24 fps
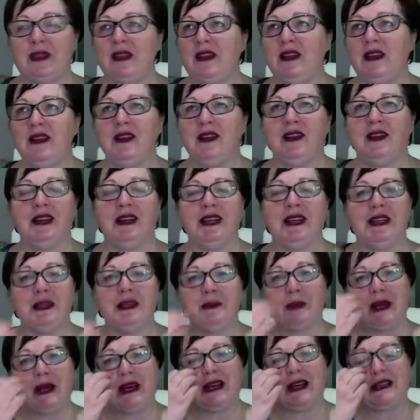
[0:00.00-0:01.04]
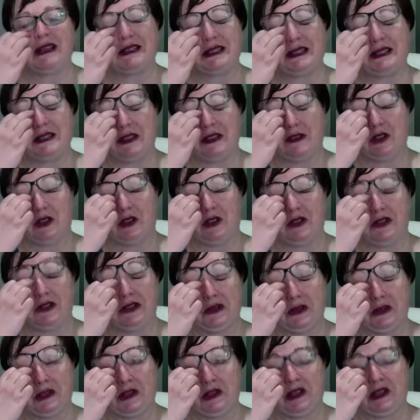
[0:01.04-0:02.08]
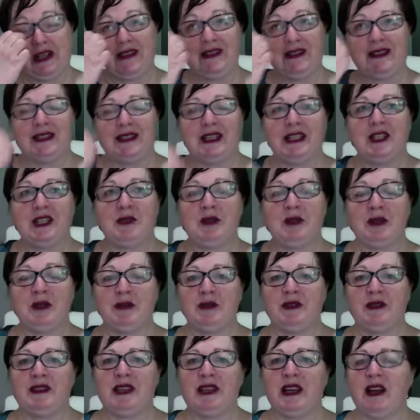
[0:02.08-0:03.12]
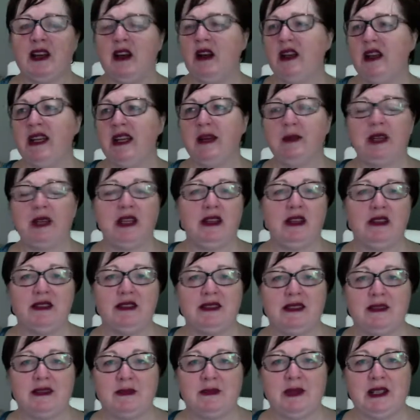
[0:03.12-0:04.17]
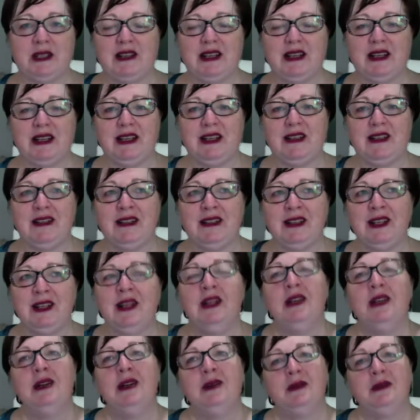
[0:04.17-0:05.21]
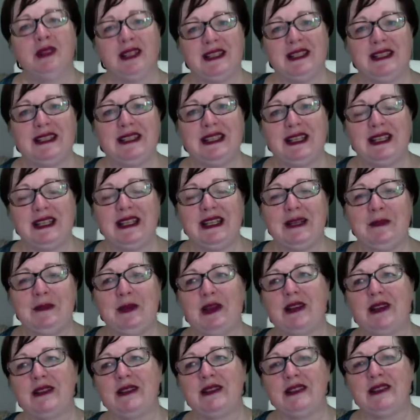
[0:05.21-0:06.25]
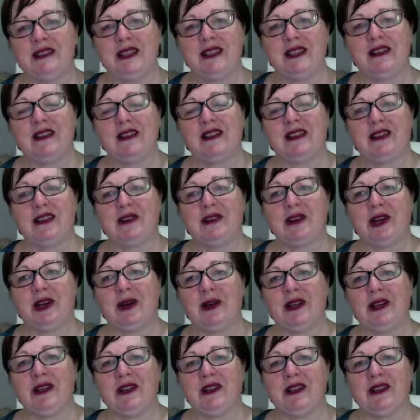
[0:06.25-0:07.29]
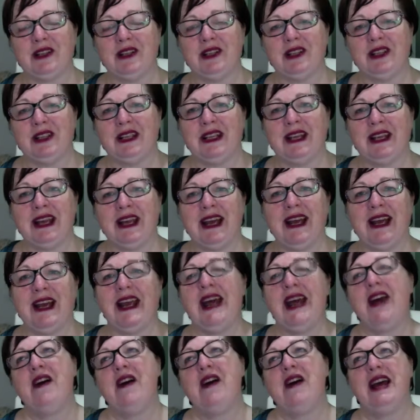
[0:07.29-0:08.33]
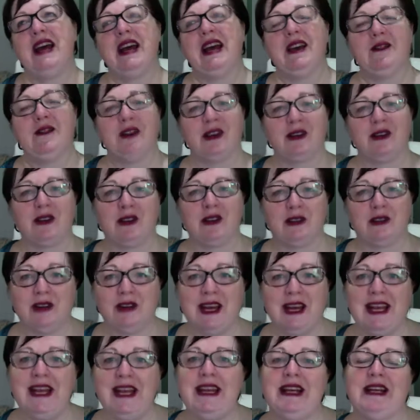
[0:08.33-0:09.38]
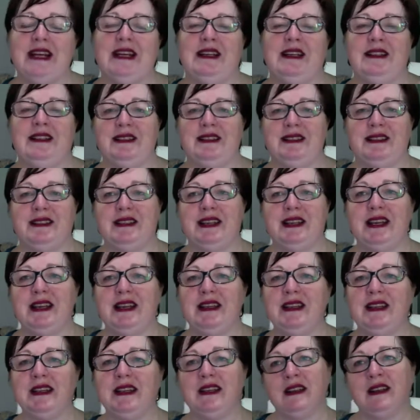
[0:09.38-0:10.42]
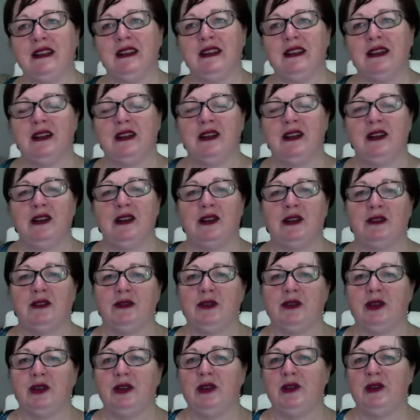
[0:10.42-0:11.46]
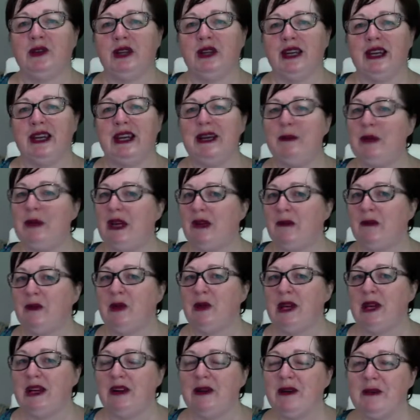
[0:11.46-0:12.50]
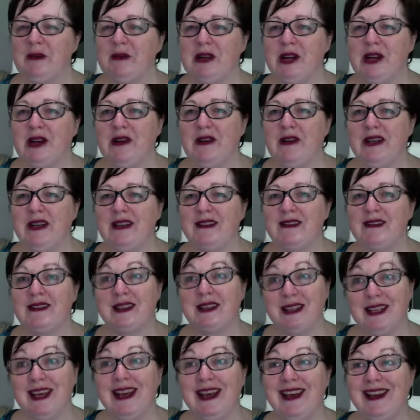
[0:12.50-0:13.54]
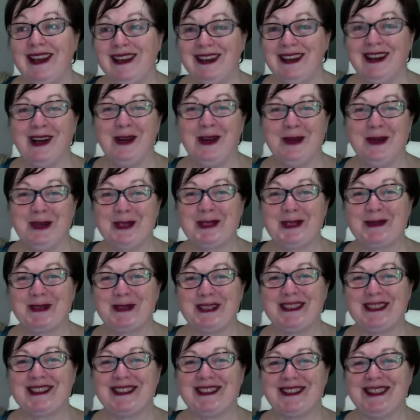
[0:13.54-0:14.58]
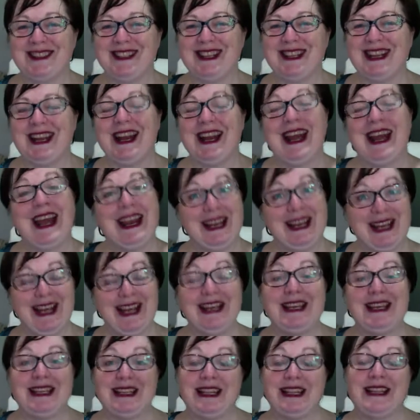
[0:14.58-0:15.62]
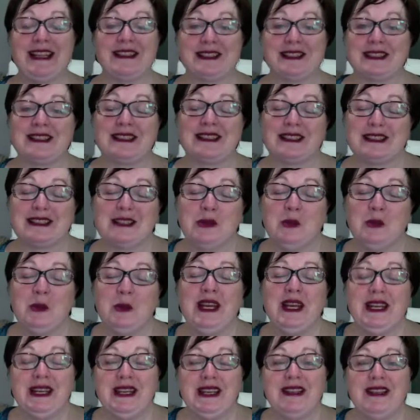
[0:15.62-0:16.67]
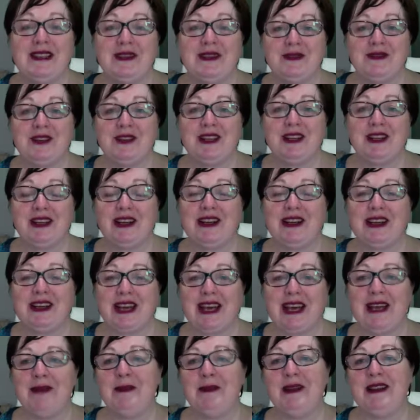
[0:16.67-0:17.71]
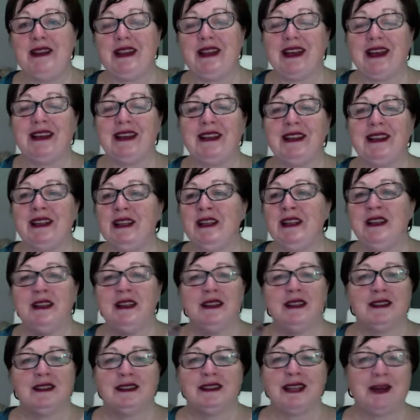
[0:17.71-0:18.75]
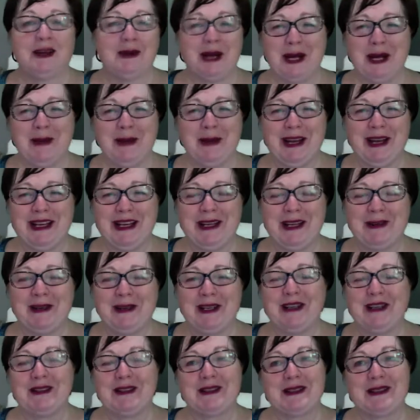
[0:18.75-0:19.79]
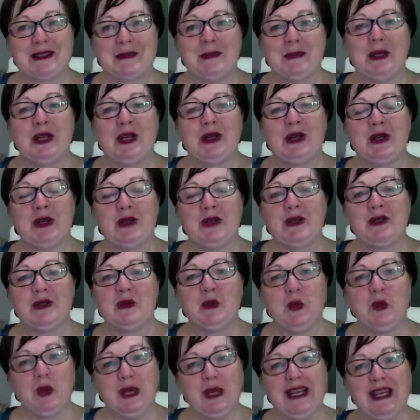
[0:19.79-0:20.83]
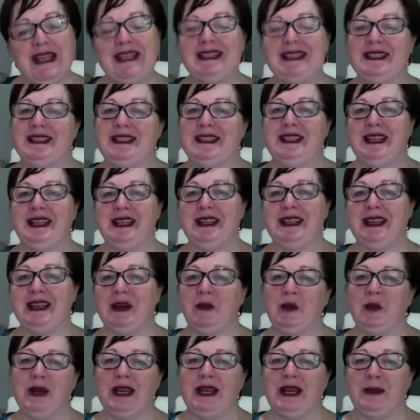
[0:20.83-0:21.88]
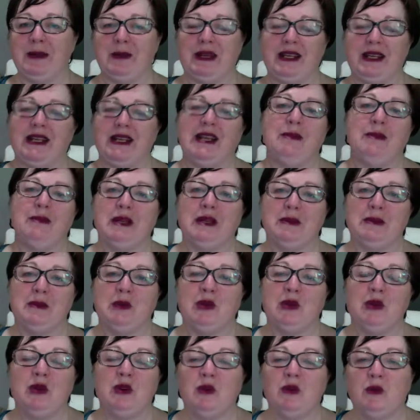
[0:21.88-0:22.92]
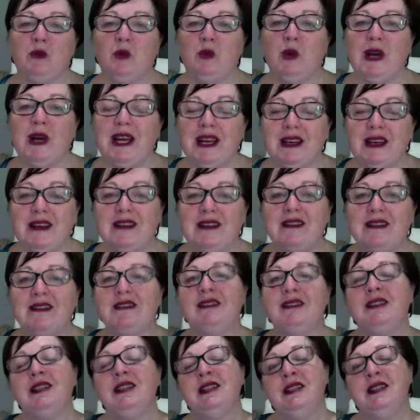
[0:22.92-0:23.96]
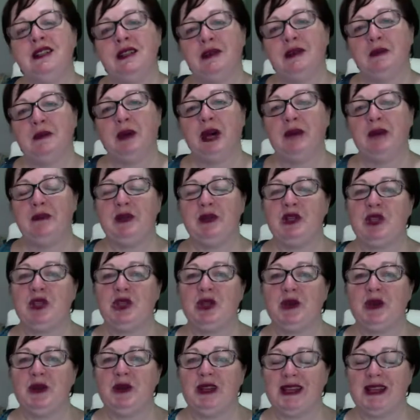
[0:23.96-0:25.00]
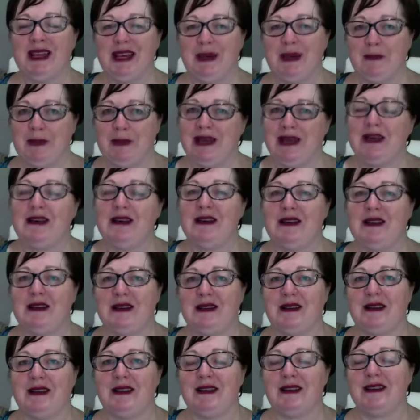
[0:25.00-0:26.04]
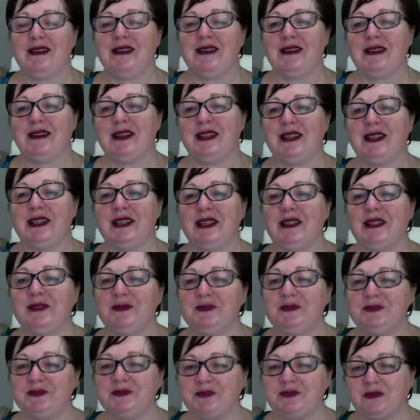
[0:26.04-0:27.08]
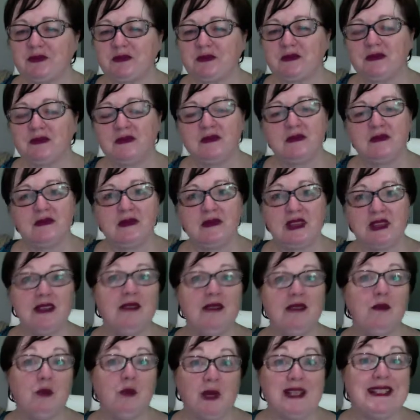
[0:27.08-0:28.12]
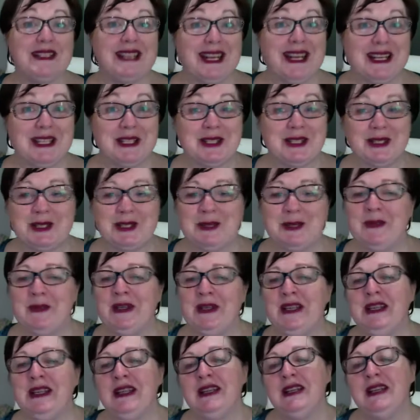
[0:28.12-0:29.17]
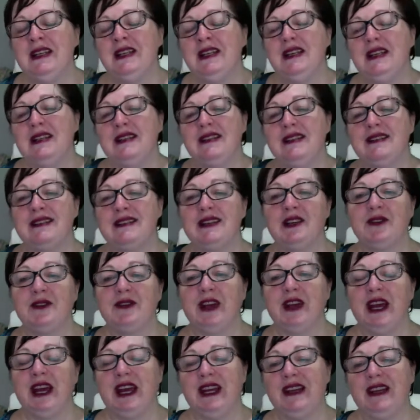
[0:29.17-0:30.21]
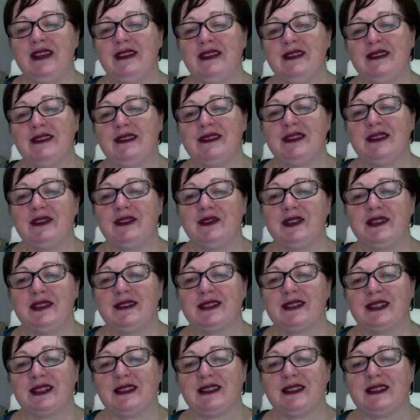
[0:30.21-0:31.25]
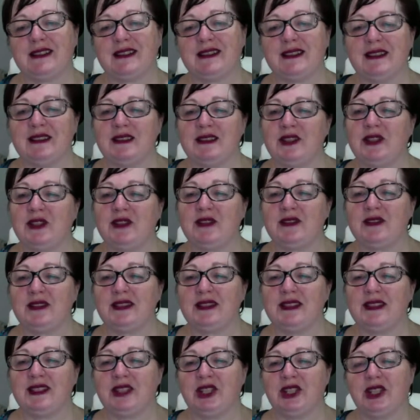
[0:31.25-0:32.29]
you know, in the past, as I've gone through a growth stage, people say, oh, yeah, but you used to be like that. Well, I did, but I'm continually growing and learning, and now I have a greater understanding of who I am and where I'm going. So, yeah, I was once like that. And that's, we need to feel okay with that. Don't worry about anyone else, because we see that we are becoming more well by pursuing our path, okay? one day at a time. Self-hate, self-disgust, and toxic